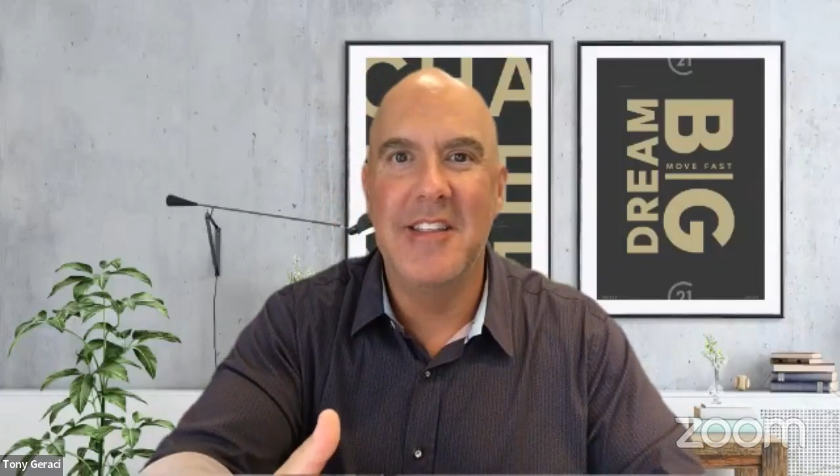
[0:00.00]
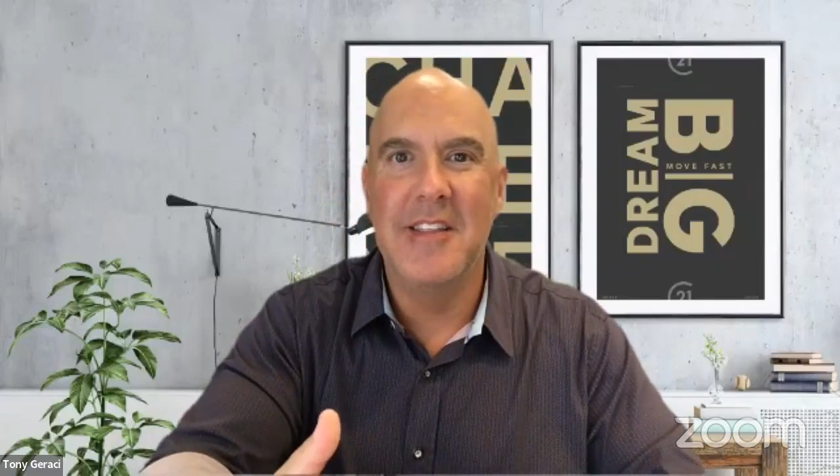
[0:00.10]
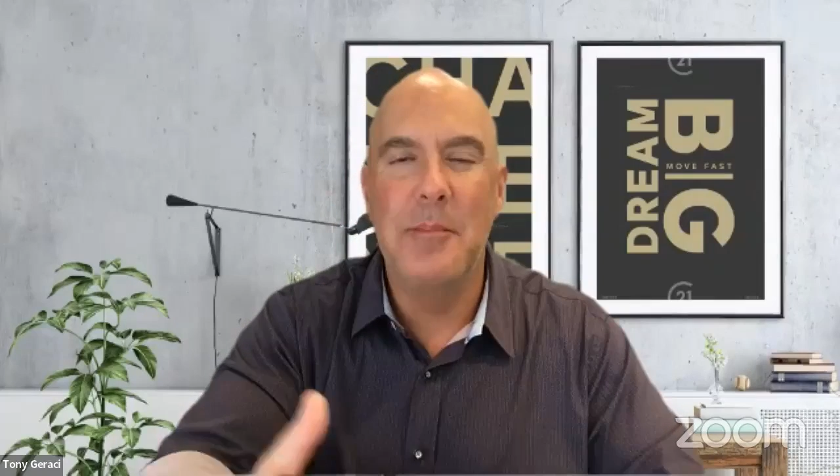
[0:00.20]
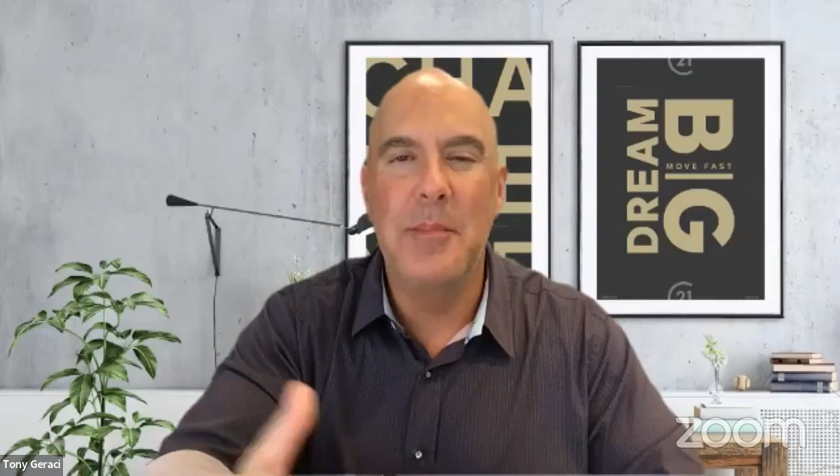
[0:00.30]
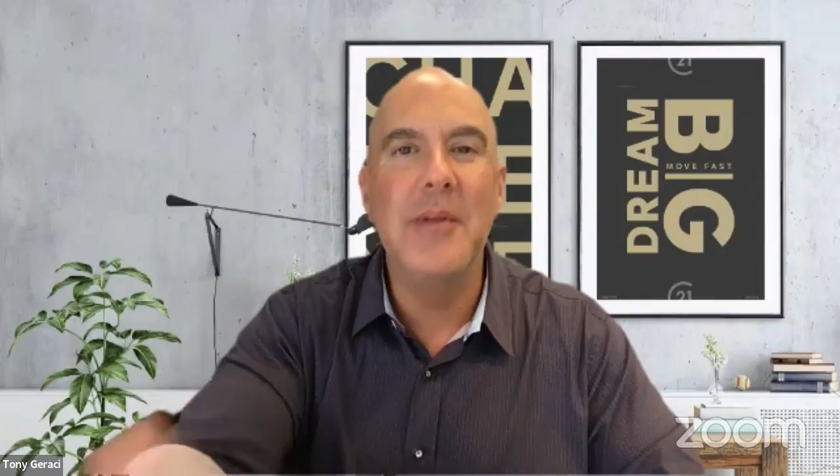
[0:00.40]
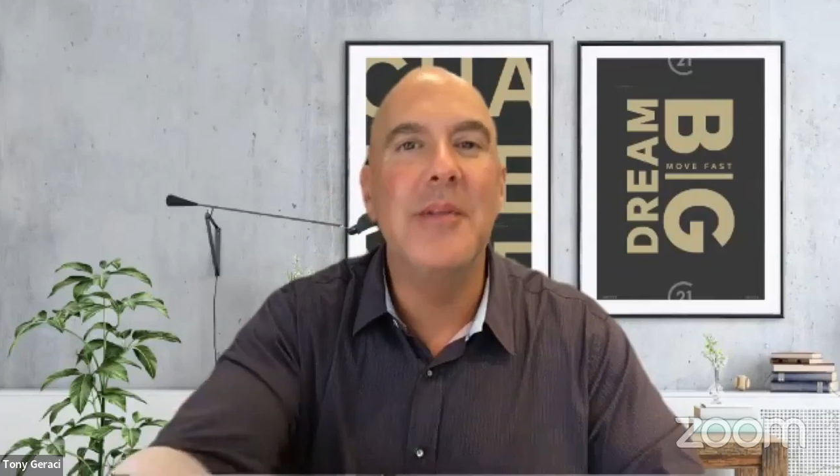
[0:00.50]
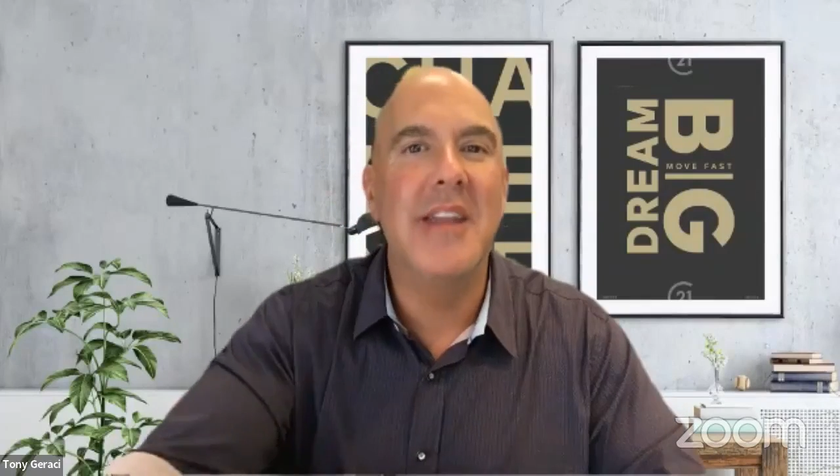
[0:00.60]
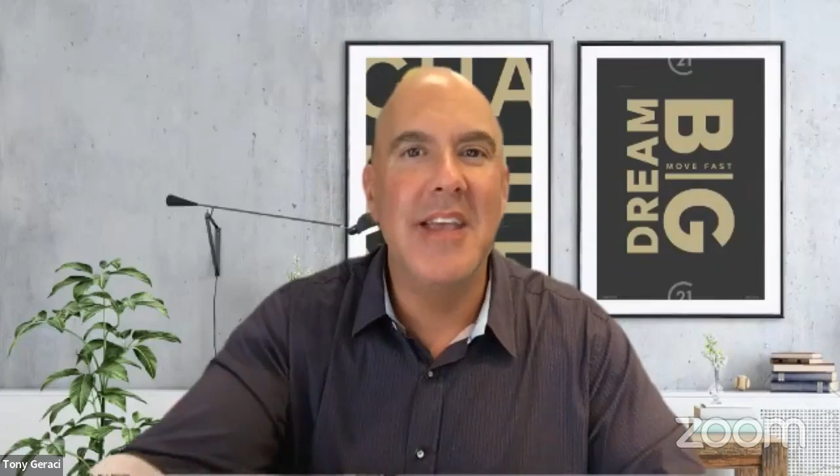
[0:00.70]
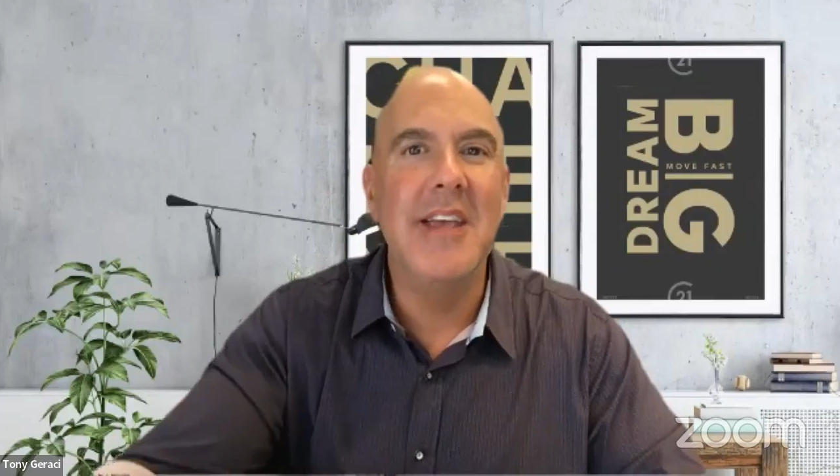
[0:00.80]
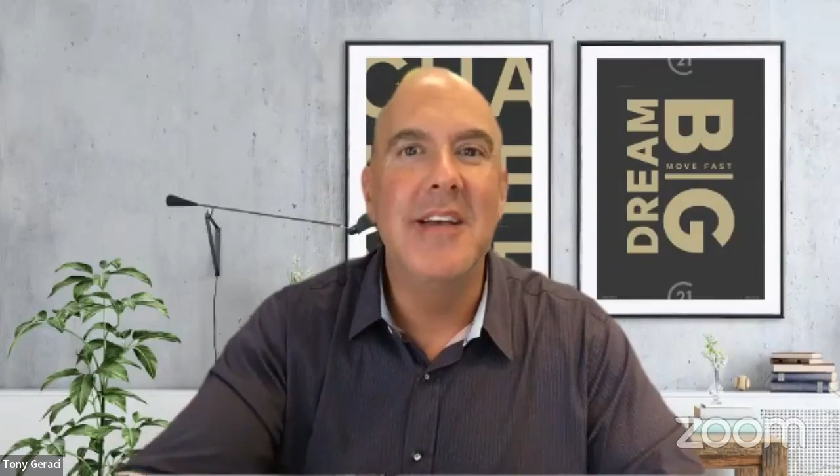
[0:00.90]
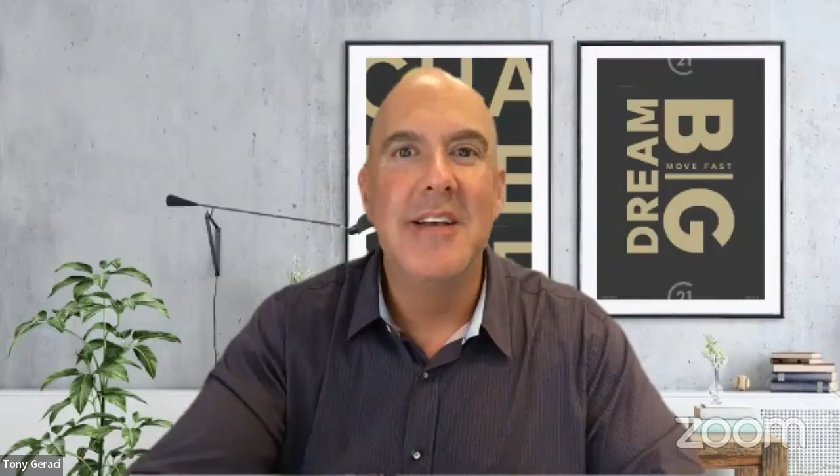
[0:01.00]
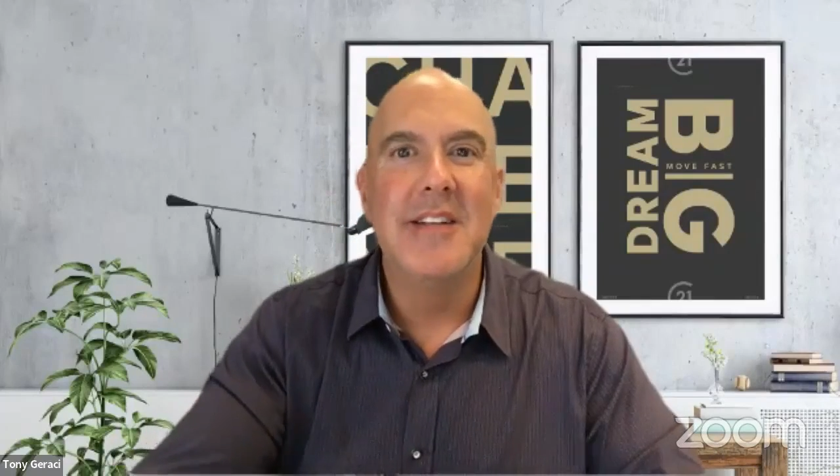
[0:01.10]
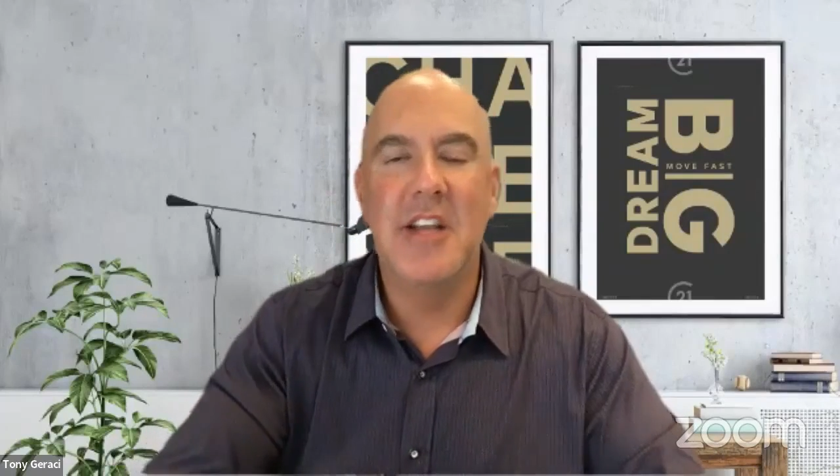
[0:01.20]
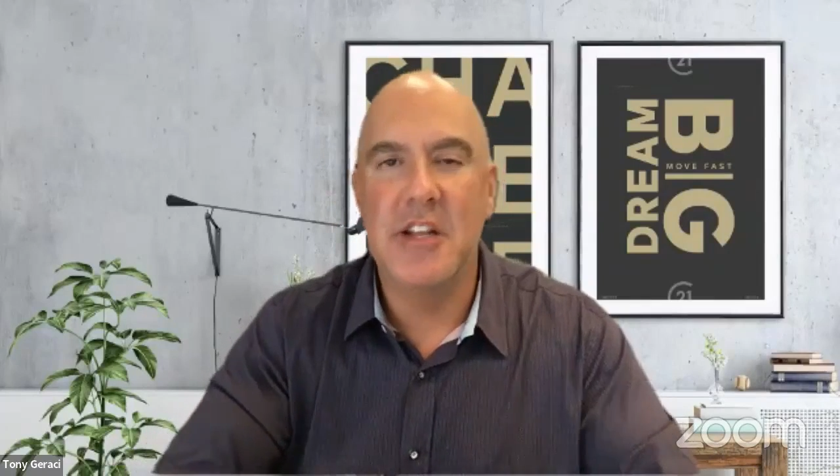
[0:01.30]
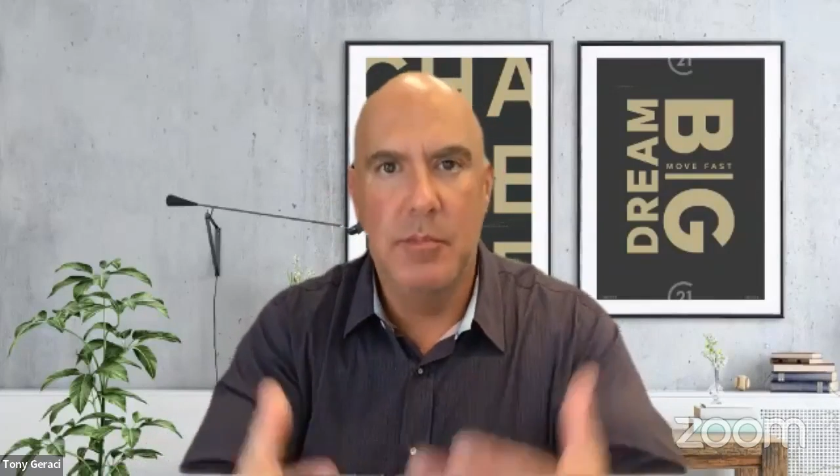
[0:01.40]
the ability
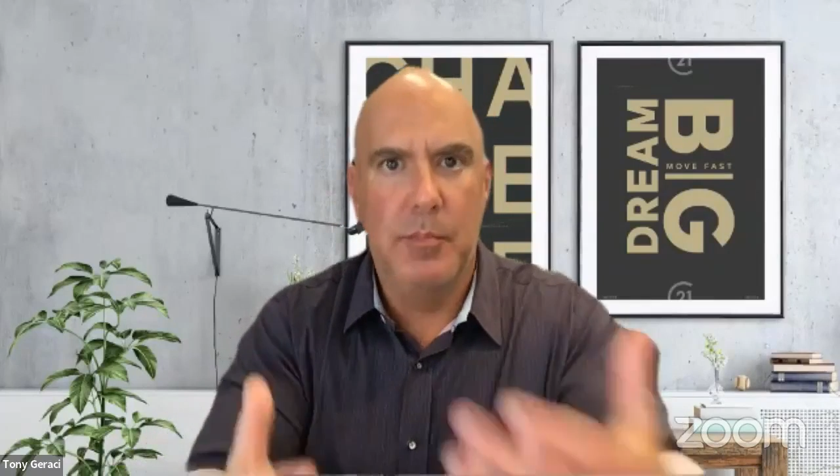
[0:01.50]
to